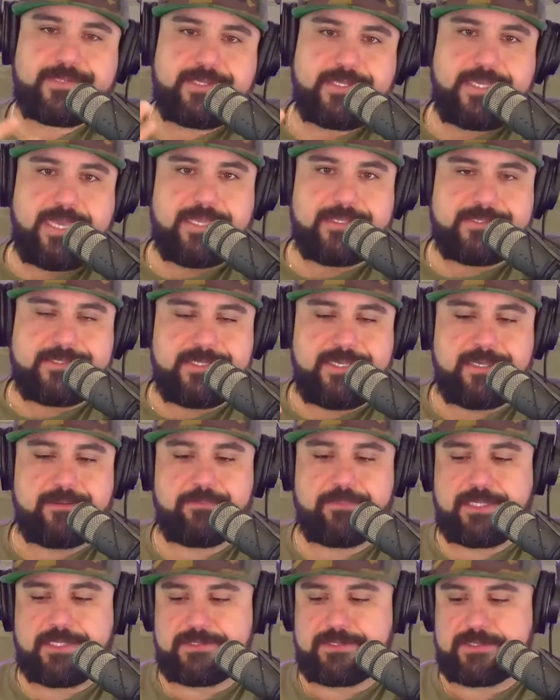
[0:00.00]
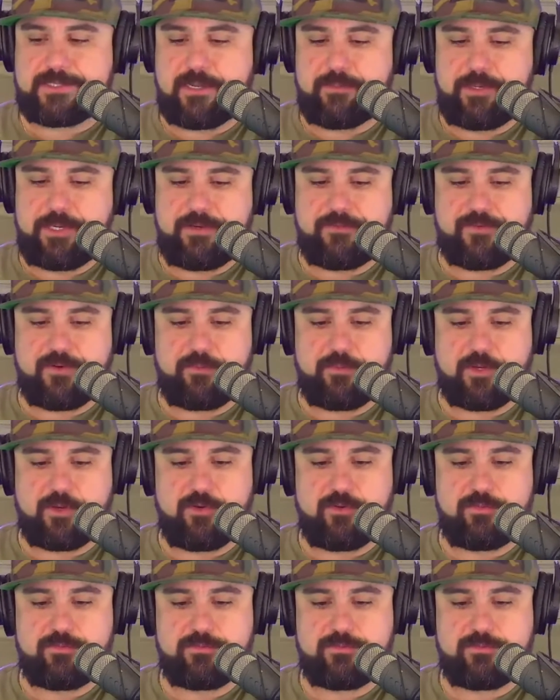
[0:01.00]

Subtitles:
Can't see it because it's coming in from the group.